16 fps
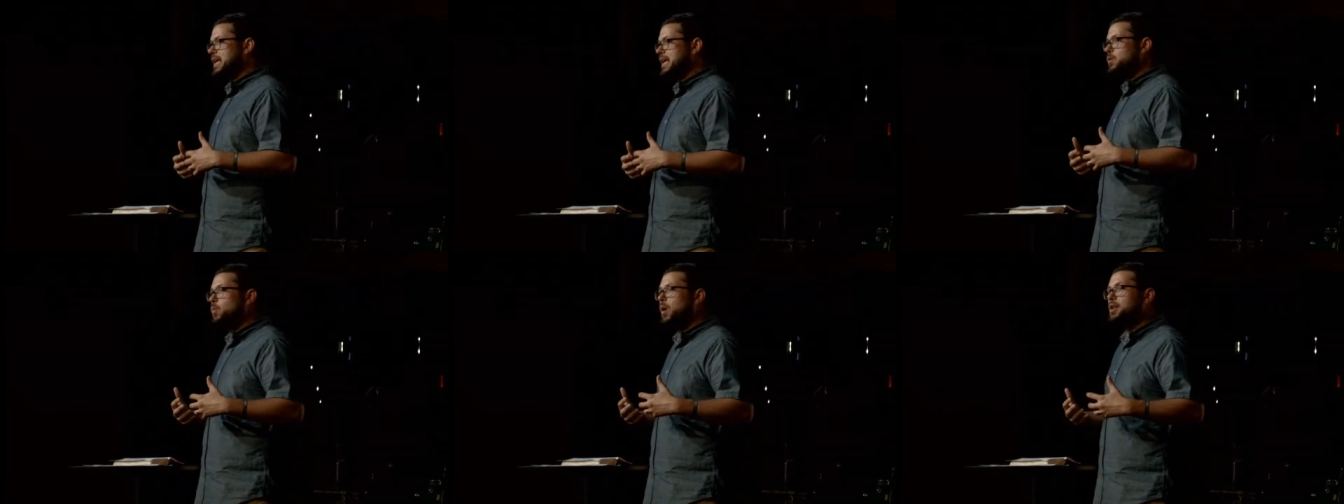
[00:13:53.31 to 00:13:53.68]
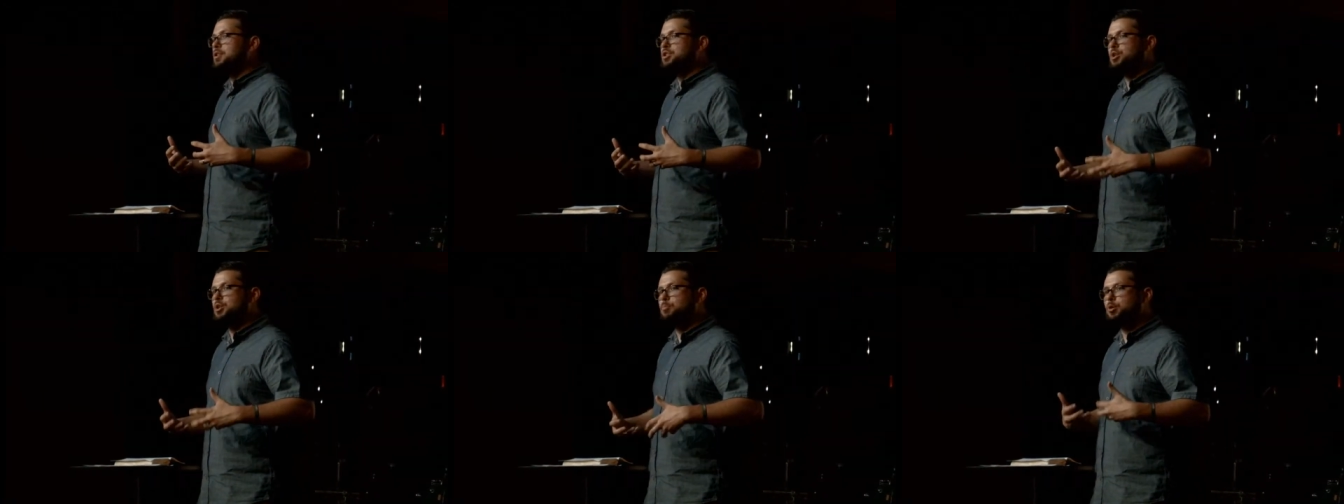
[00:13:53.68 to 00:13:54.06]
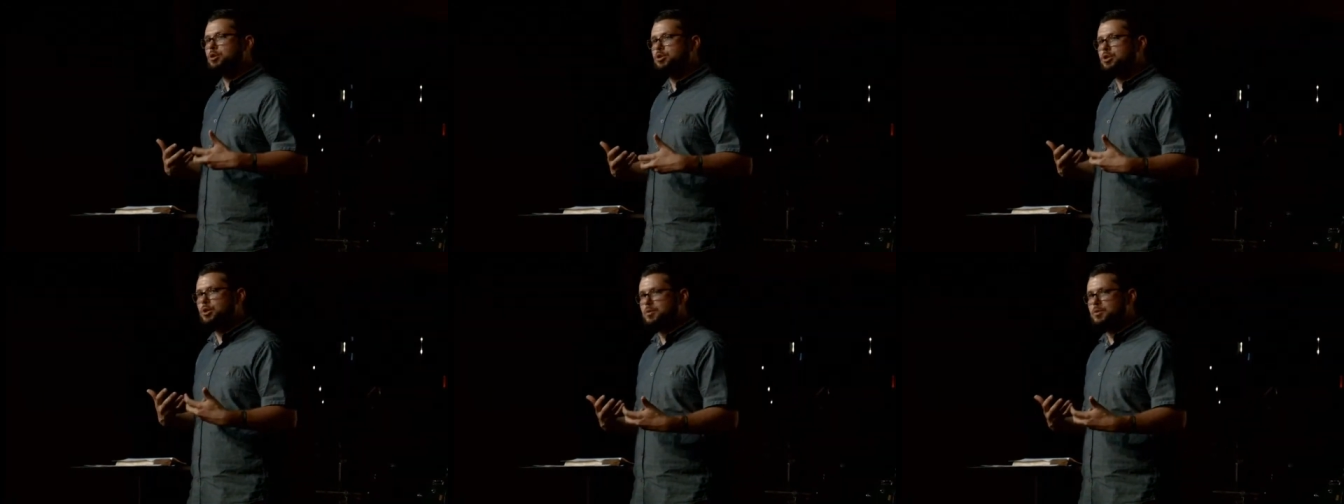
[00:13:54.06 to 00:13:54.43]
He wants to
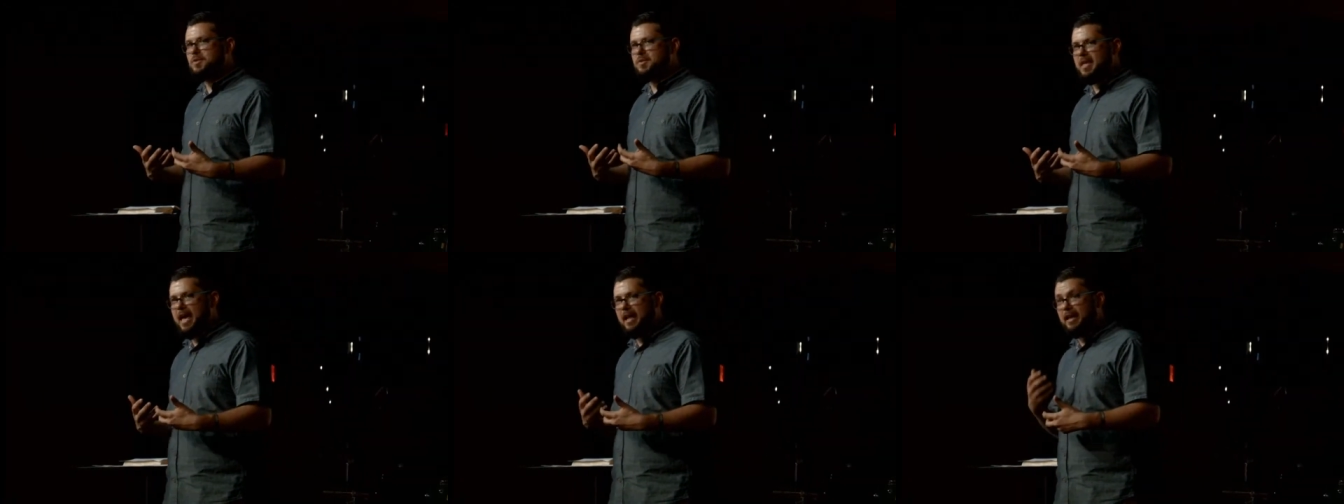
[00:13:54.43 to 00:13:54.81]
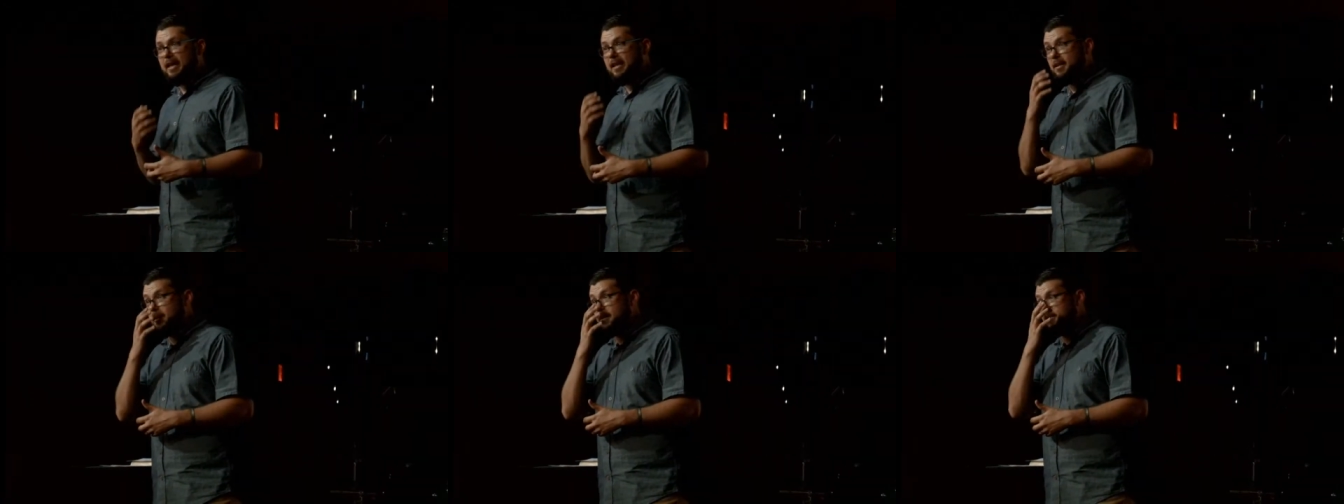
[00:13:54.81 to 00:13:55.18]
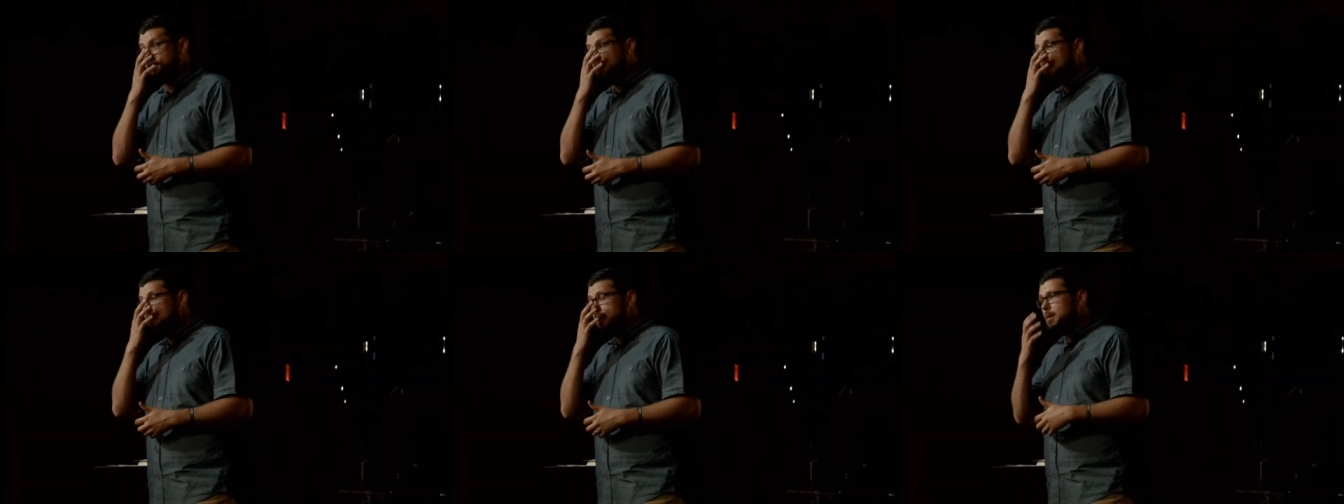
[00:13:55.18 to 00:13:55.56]
produce that in
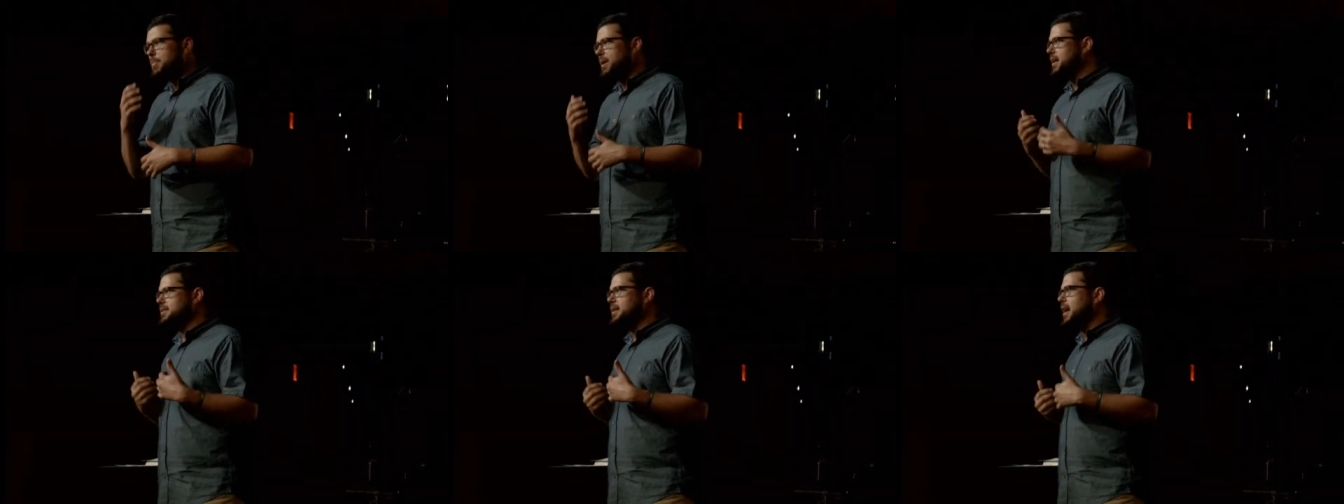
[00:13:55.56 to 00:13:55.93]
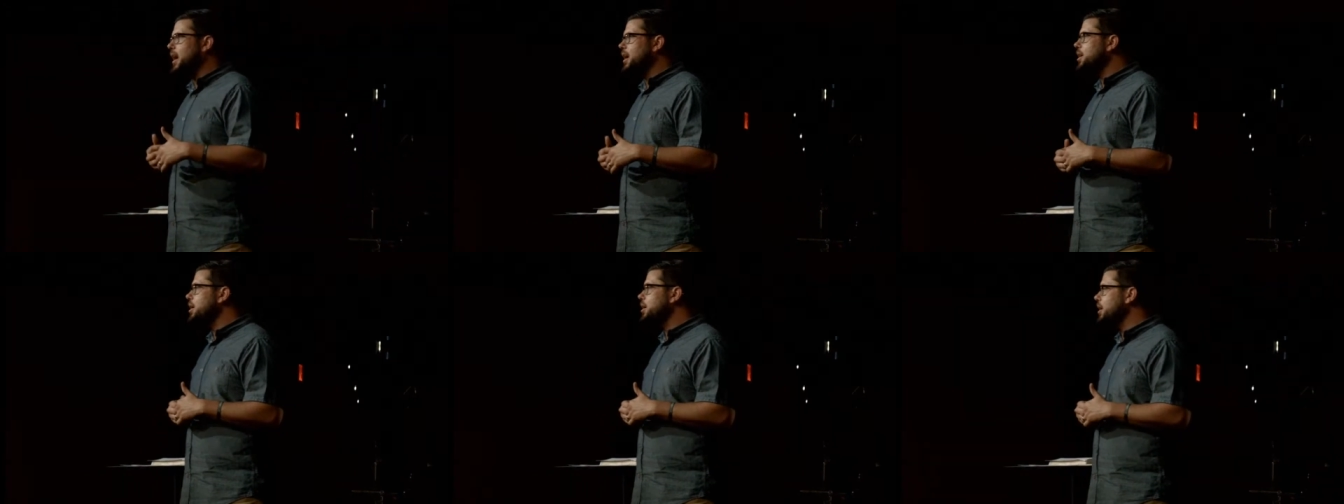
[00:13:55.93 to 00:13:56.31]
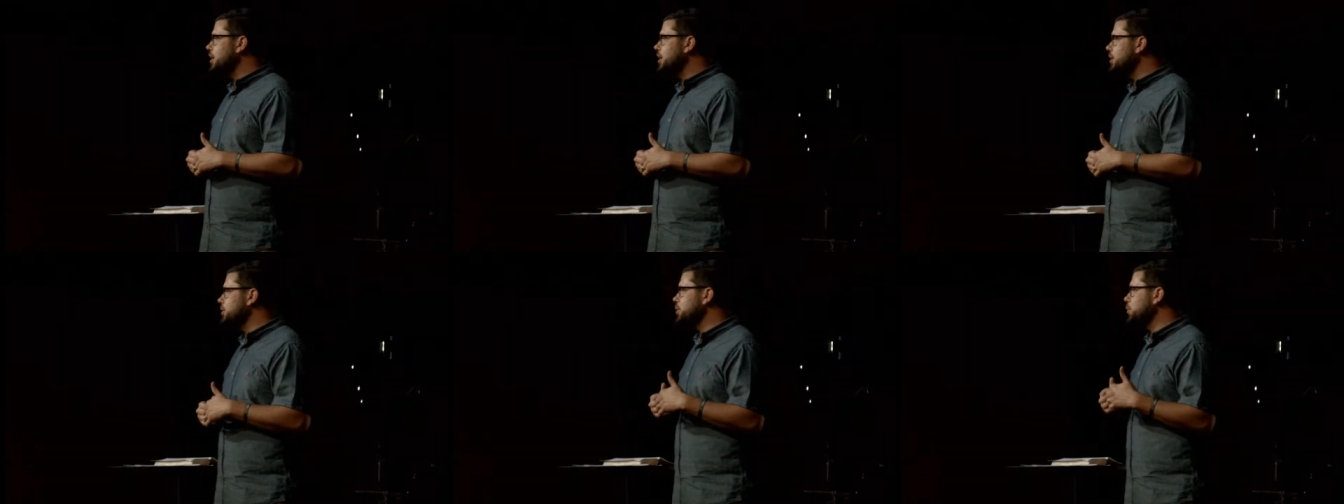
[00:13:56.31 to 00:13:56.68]
us because on our
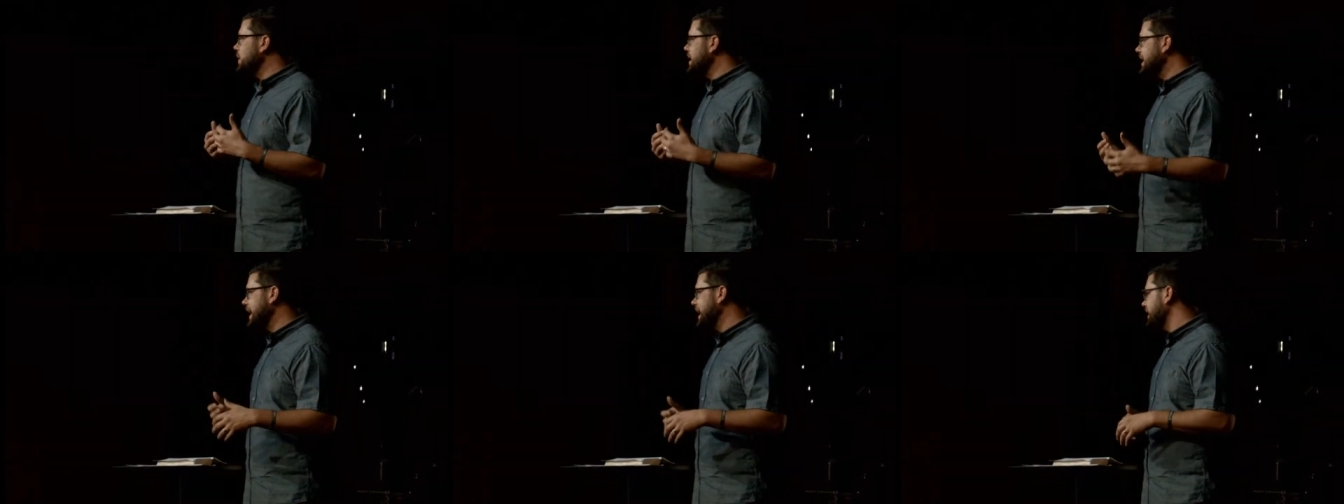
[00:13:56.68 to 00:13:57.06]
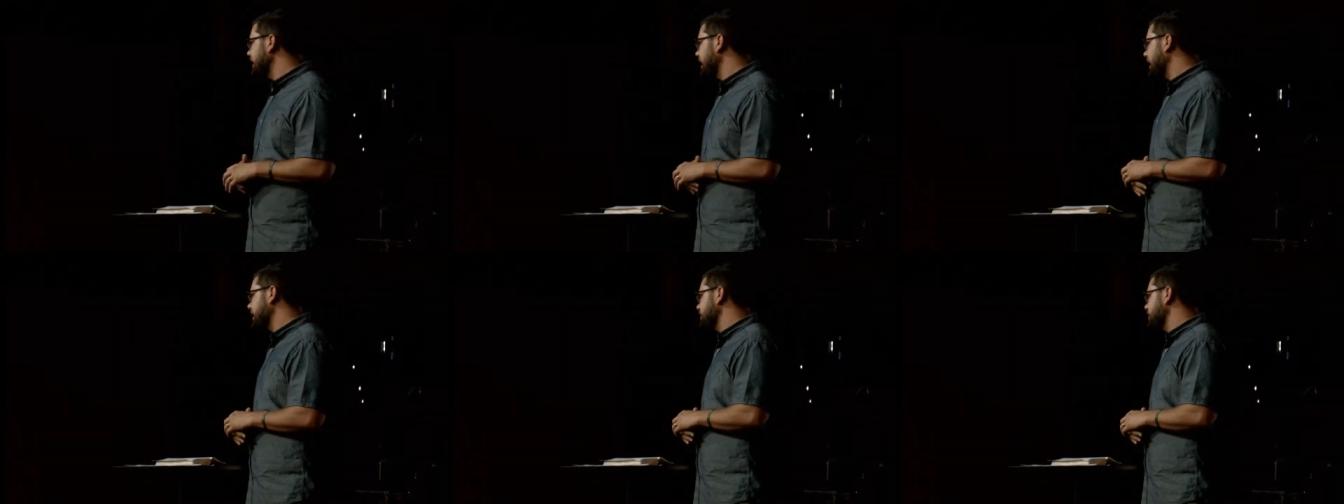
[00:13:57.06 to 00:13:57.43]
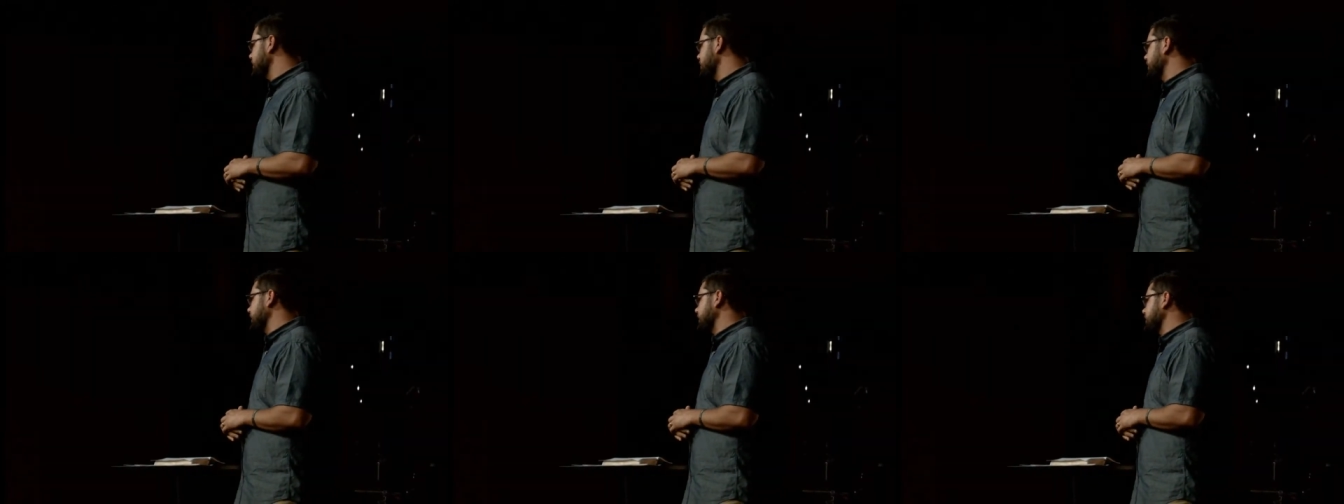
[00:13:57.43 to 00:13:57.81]
own, we cannot
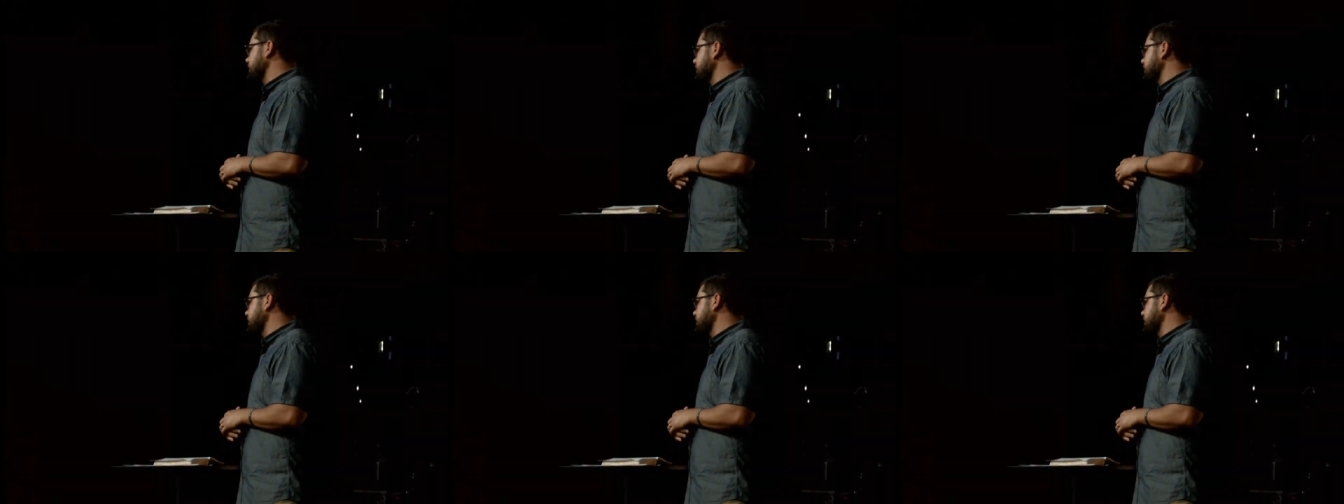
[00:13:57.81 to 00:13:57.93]
do it.